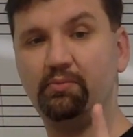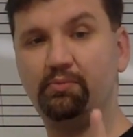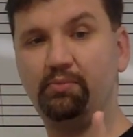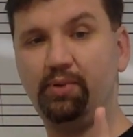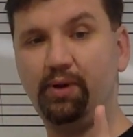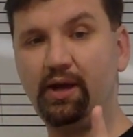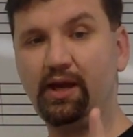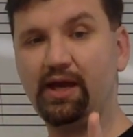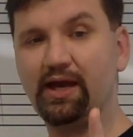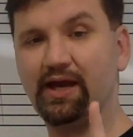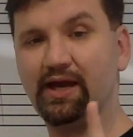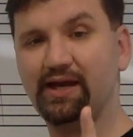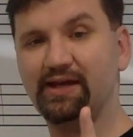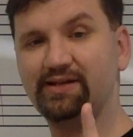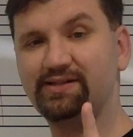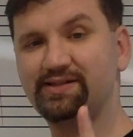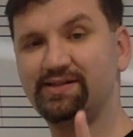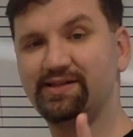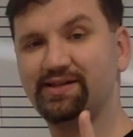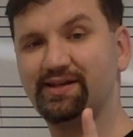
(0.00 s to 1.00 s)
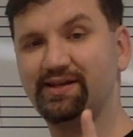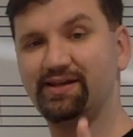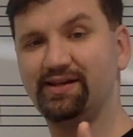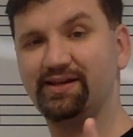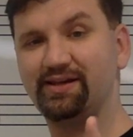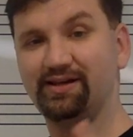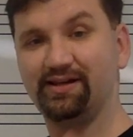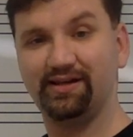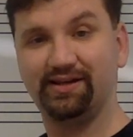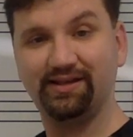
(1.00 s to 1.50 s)
But
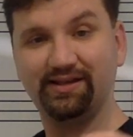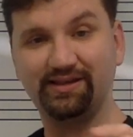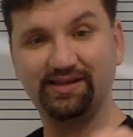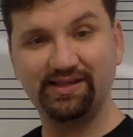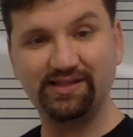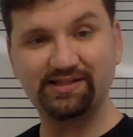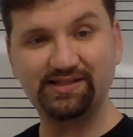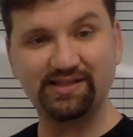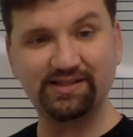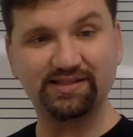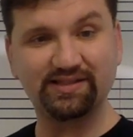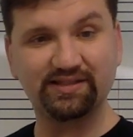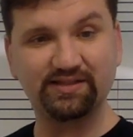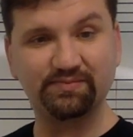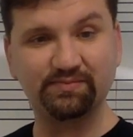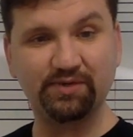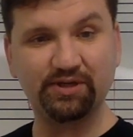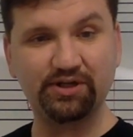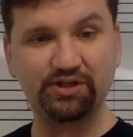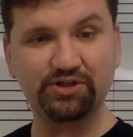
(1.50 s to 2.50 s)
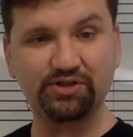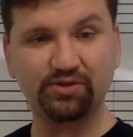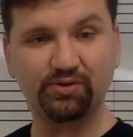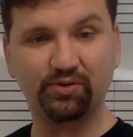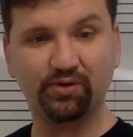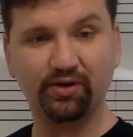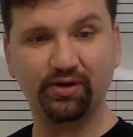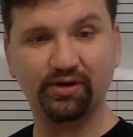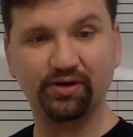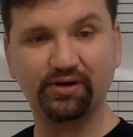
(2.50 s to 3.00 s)
this is a diminished
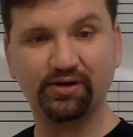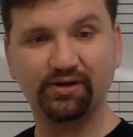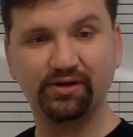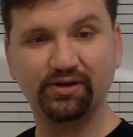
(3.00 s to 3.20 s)
chord,